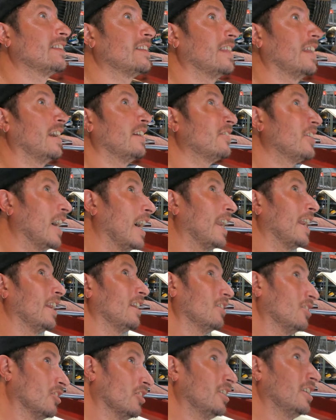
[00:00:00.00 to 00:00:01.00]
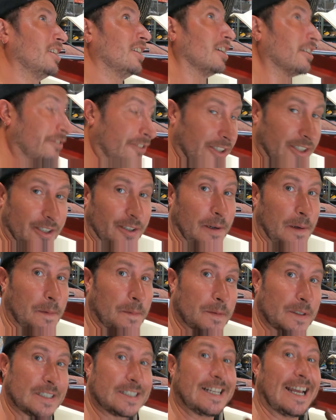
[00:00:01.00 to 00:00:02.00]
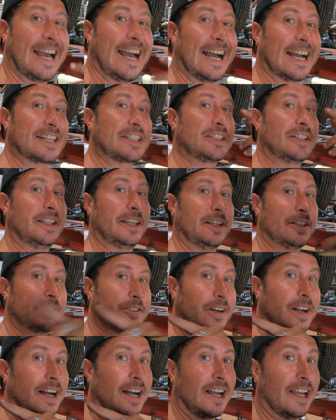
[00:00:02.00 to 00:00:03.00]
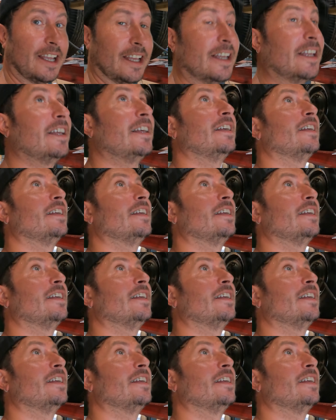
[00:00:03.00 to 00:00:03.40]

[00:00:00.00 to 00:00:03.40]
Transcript: that I've got it good enough, though, to actually try